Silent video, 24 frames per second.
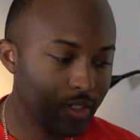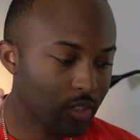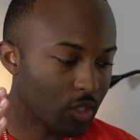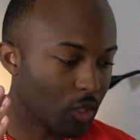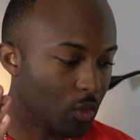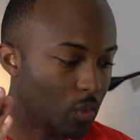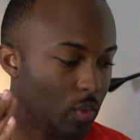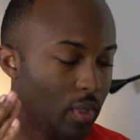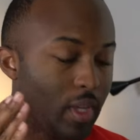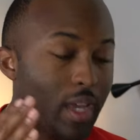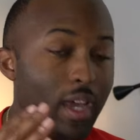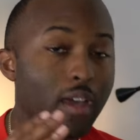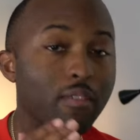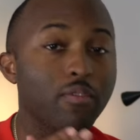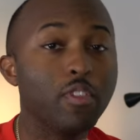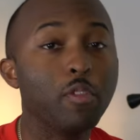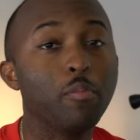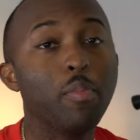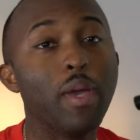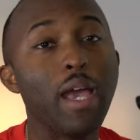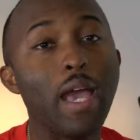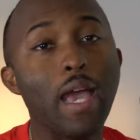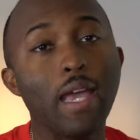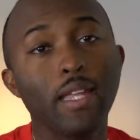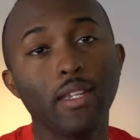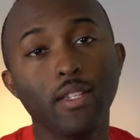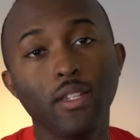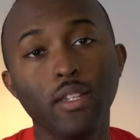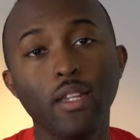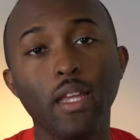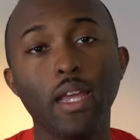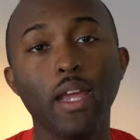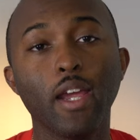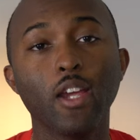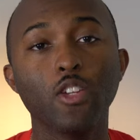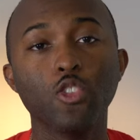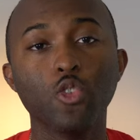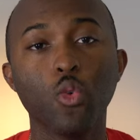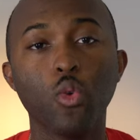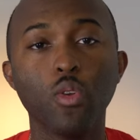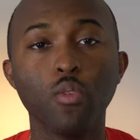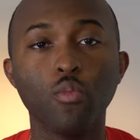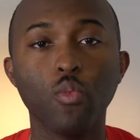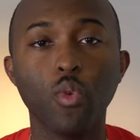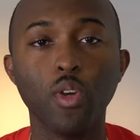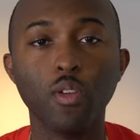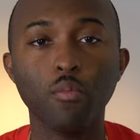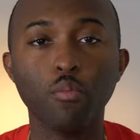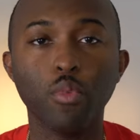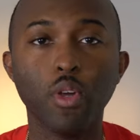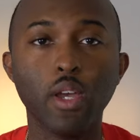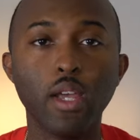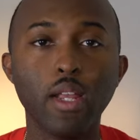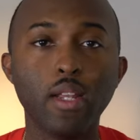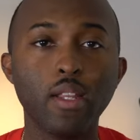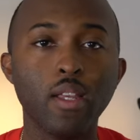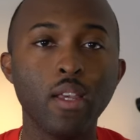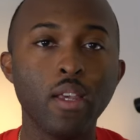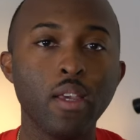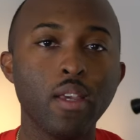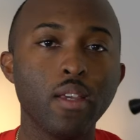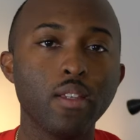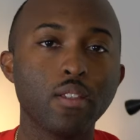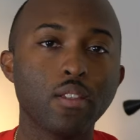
So we have the patent Air Jordan 1 Bred.